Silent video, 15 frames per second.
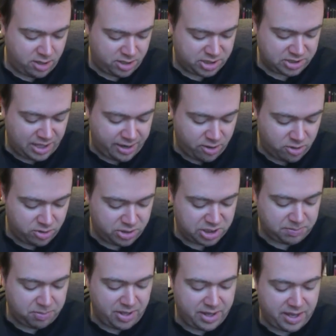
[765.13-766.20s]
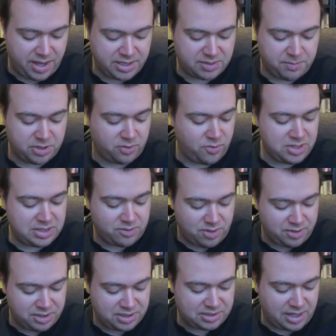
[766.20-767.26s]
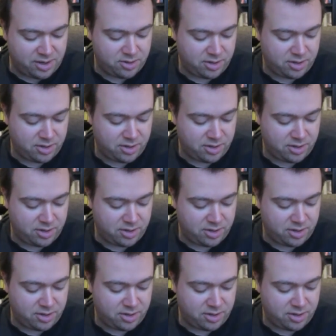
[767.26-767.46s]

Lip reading: Steiner display cases, but the ones that were in the Steiner